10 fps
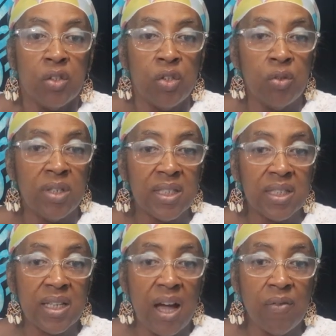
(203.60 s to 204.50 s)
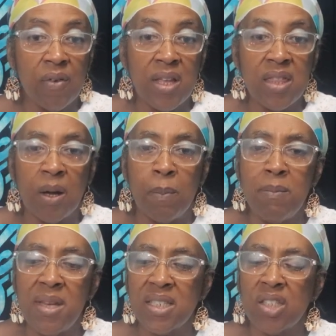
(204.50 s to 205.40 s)
to discovering the
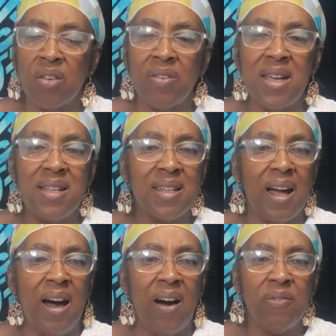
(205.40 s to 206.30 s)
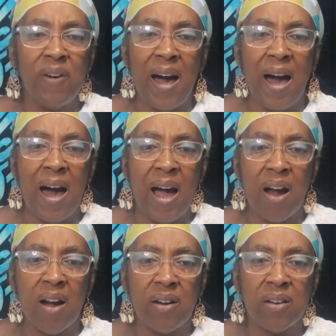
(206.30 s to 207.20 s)
mysteries of
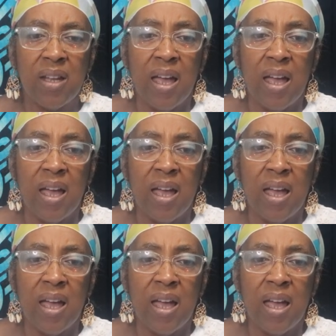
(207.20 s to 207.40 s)
iron